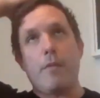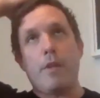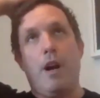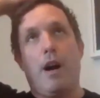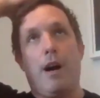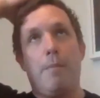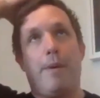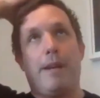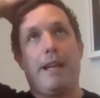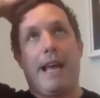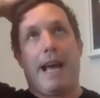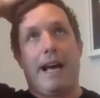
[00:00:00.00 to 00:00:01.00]
uh, but
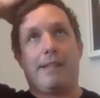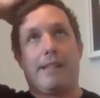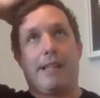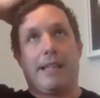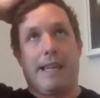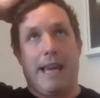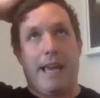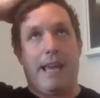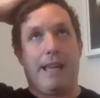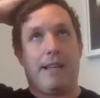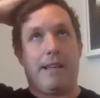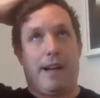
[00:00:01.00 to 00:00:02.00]
it has a
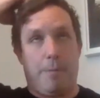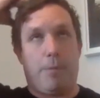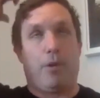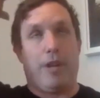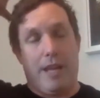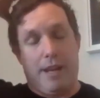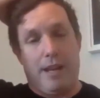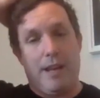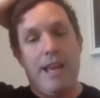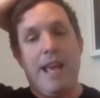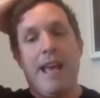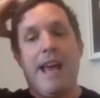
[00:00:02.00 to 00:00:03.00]
gay couple in it
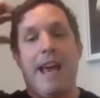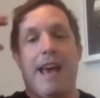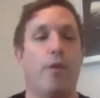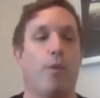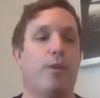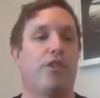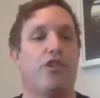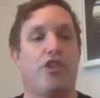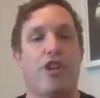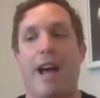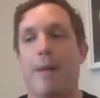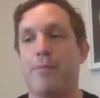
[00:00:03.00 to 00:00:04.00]
and there was a
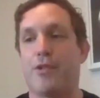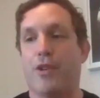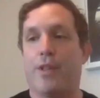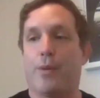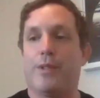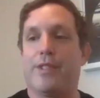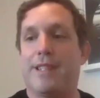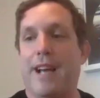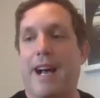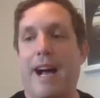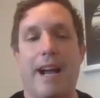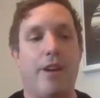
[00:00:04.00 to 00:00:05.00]
chapter that was
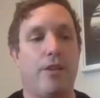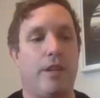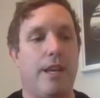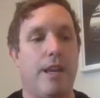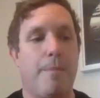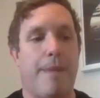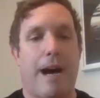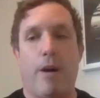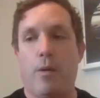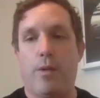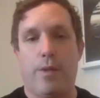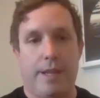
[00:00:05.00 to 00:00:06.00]
entirely
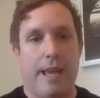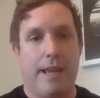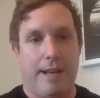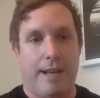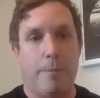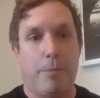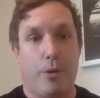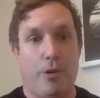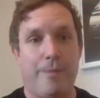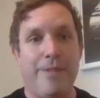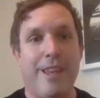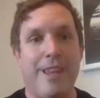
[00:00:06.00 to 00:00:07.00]
about the gay
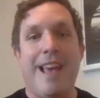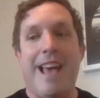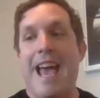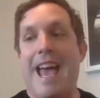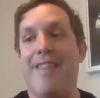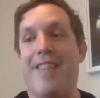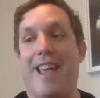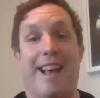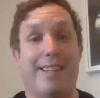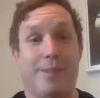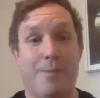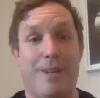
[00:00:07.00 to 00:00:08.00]
couple and they
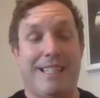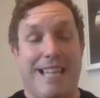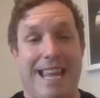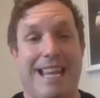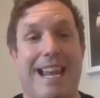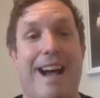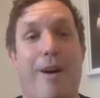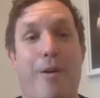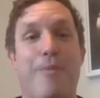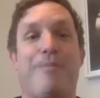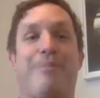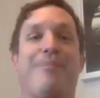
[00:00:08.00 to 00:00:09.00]
asked me to take it out.
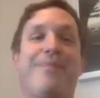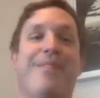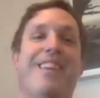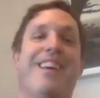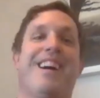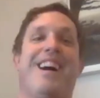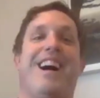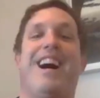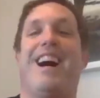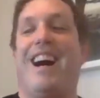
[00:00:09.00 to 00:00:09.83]
Uh, really?